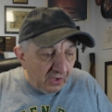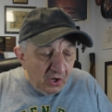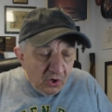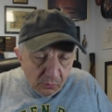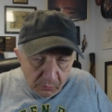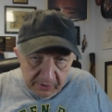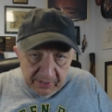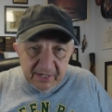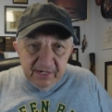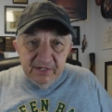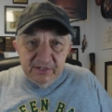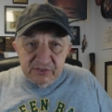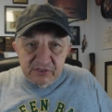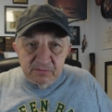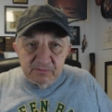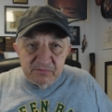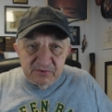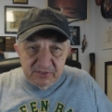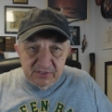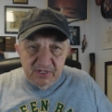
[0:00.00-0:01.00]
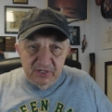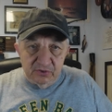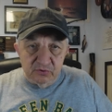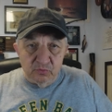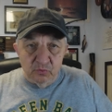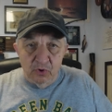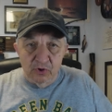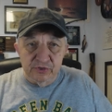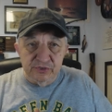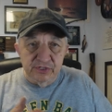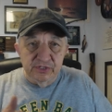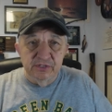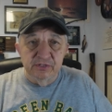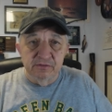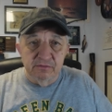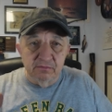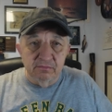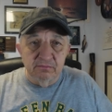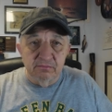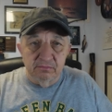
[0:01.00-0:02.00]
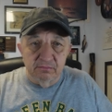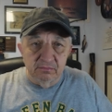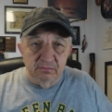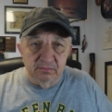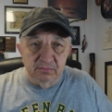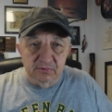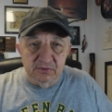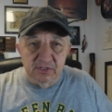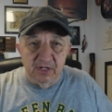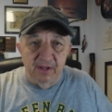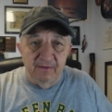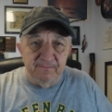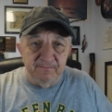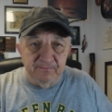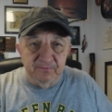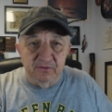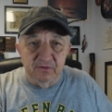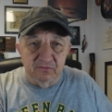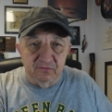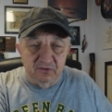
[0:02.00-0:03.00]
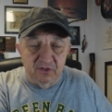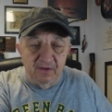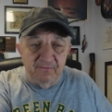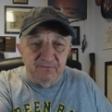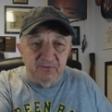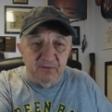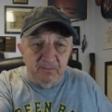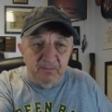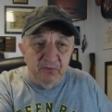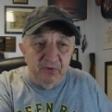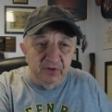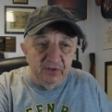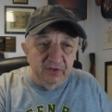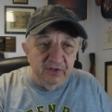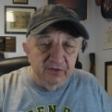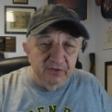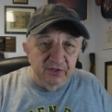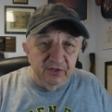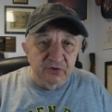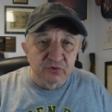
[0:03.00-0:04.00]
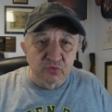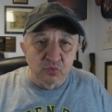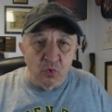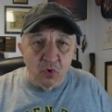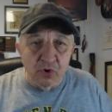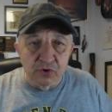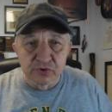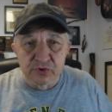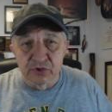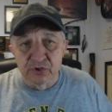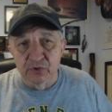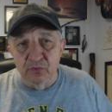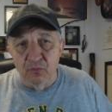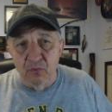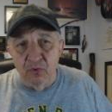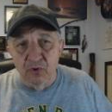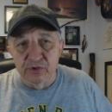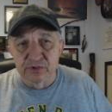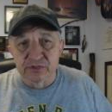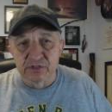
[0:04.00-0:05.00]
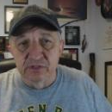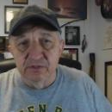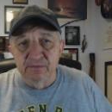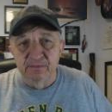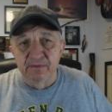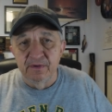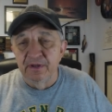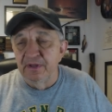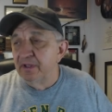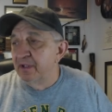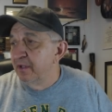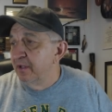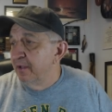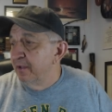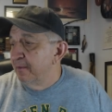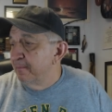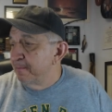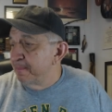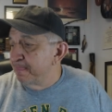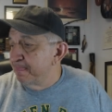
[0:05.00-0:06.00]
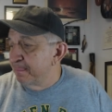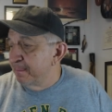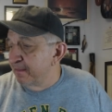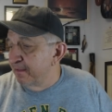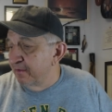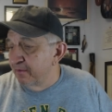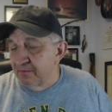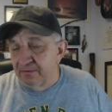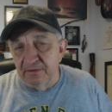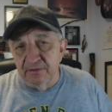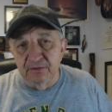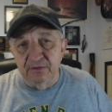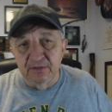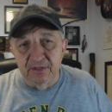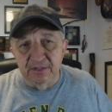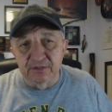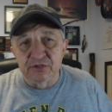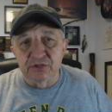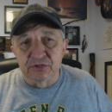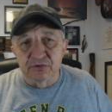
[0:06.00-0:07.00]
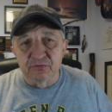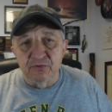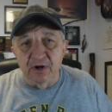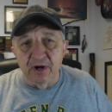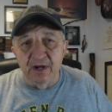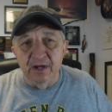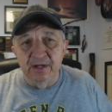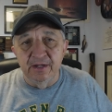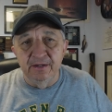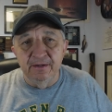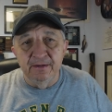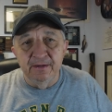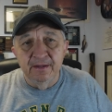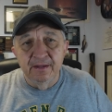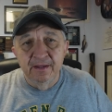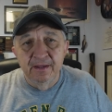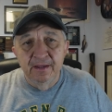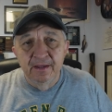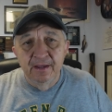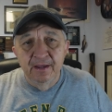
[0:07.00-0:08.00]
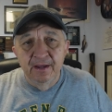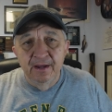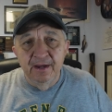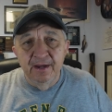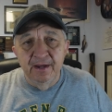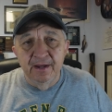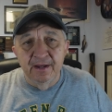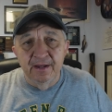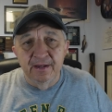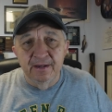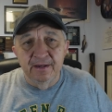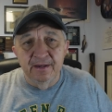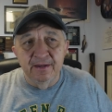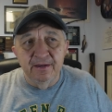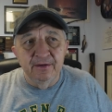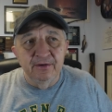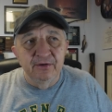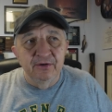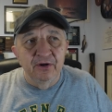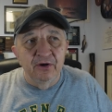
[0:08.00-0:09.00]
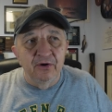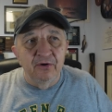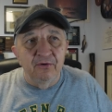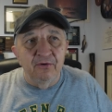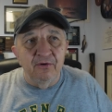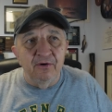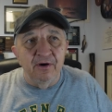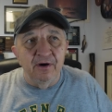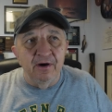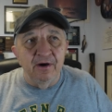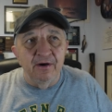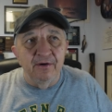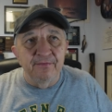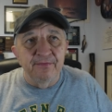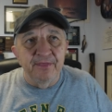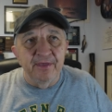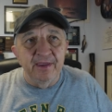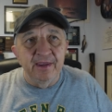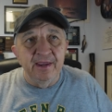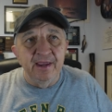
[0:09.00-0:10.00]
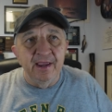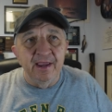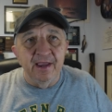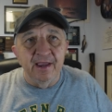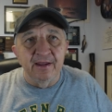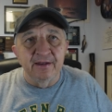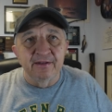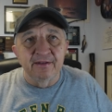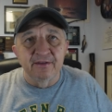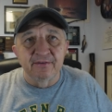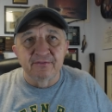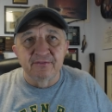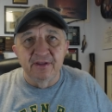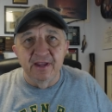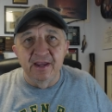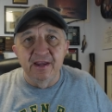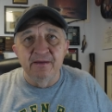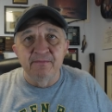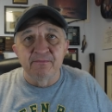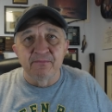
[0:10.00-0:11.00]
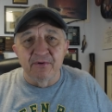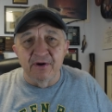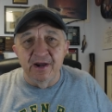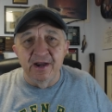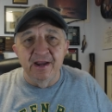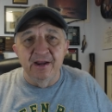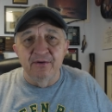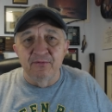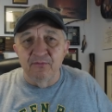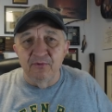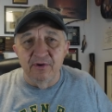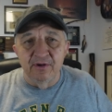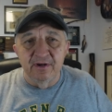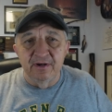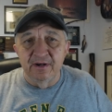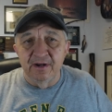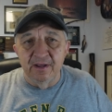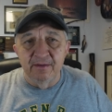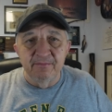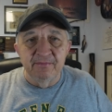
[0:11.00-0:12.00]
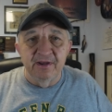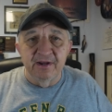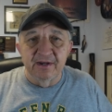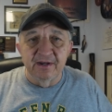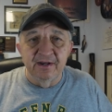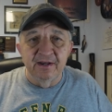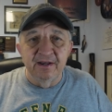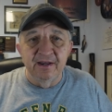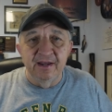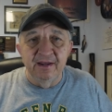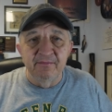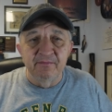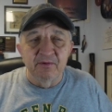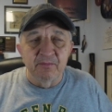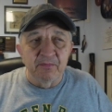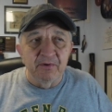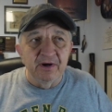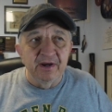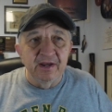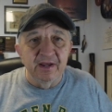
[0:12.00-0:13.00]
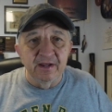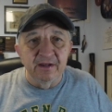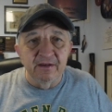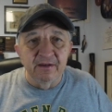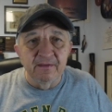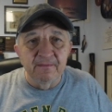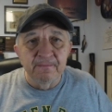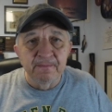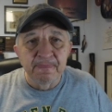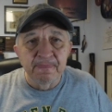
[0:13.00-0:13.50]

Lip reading: We needed some dishwashing stuff, the stuff to put in the dishwasher to wash it, the dishes, right? And, they had this name brand one, and I'm not going to name the brand.